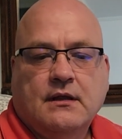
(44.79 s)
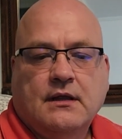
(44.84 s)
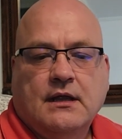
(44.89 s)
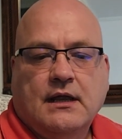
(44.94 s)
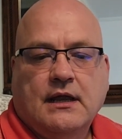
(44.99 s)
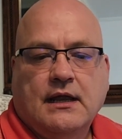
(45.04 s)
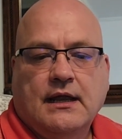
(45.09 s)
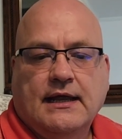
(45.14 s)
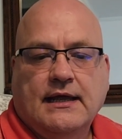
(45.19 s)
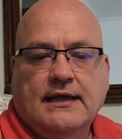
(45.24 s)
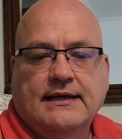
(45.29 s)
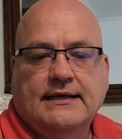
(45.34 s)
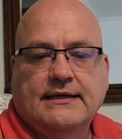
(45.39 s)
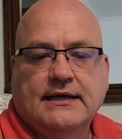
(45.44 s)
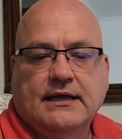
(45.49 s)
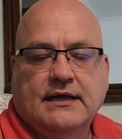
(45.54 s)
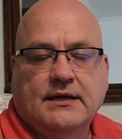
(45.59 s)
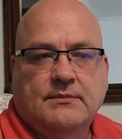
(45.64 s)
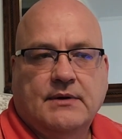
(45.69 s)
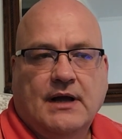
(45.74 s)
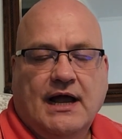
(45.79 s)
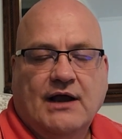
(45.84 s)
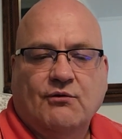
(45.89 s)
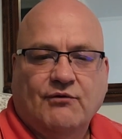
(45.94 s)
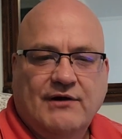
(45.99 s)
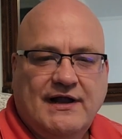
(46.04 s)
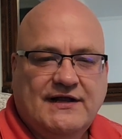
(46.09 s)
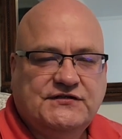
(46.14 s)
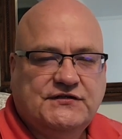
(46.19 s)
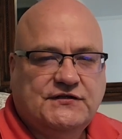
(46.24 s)
And I
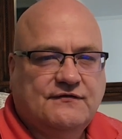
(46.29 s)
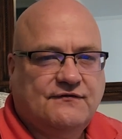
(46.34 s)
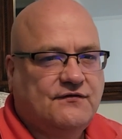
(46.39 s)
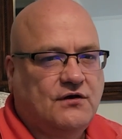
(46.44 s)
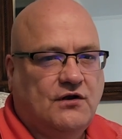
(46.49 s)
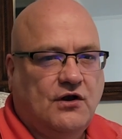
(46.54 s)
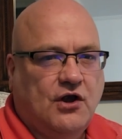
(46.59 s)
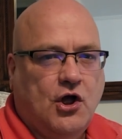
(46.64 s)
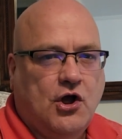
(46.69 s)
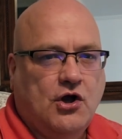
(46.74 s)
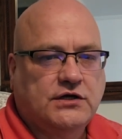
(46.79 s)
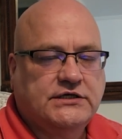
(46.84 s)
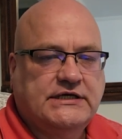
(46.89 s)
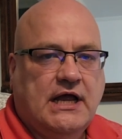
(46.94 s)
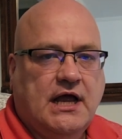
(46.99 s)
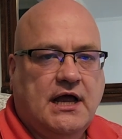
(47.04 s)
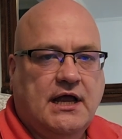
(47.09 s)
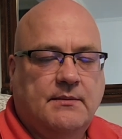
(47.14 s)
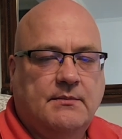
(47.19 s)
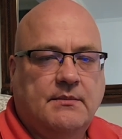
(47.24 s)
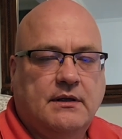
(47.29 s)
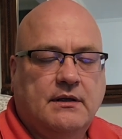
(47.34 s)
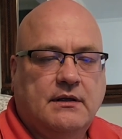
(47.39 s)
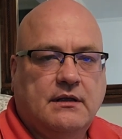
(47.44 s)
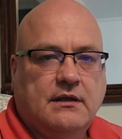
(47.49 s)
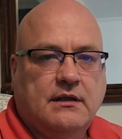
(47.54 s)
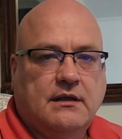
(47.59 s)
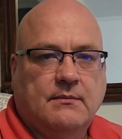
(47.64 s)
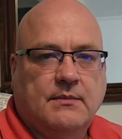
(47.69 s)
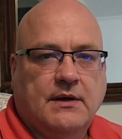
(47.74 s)
wrestled for a long time
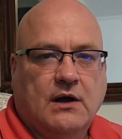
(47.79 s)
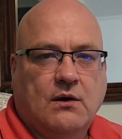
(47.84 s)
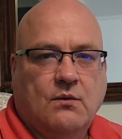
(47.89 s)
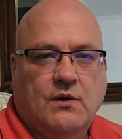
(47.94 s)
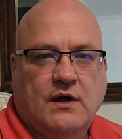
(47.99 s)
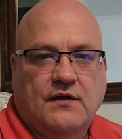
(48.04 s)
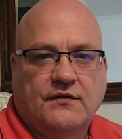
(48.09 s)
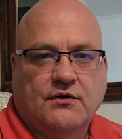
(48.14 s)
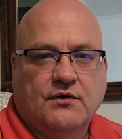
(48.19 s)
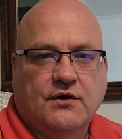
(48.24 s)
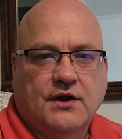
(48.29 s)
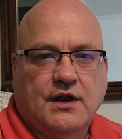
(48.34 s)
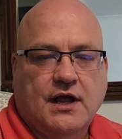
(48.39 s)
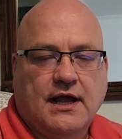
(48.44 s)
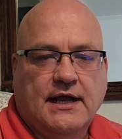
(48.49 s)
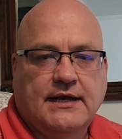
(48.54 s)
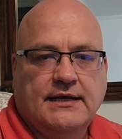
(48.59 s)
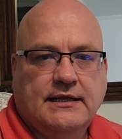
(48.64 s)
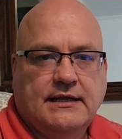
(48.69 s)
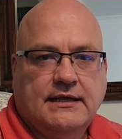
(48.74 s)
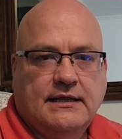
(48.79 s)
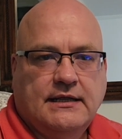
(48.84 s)
about whether or not